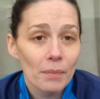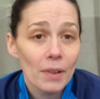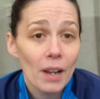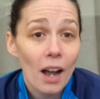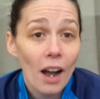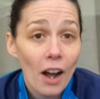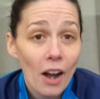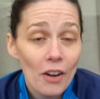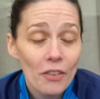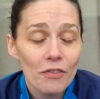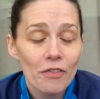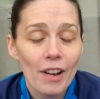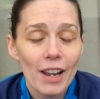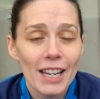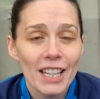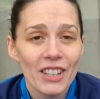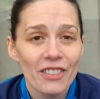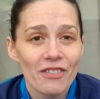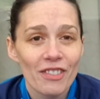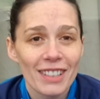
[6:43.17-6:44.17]
calf
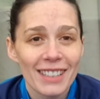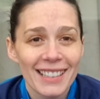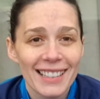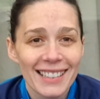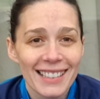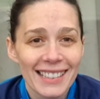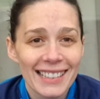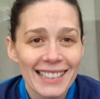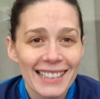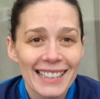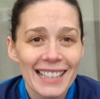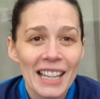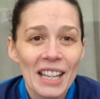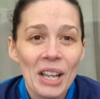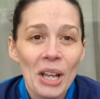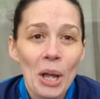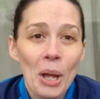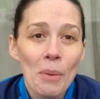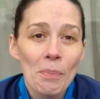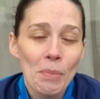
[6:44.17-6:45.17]
raise for instance,
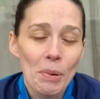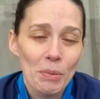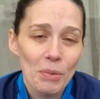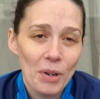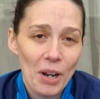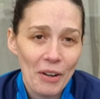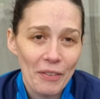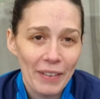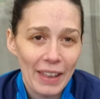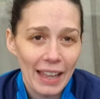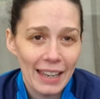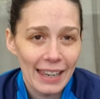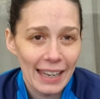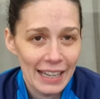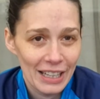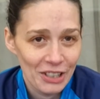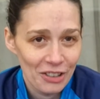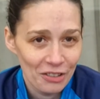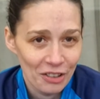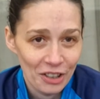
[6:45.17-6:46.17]
but we'll cover that
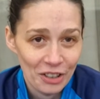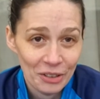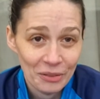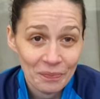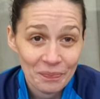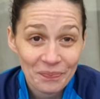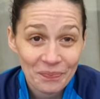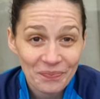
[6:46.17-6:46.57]
later on.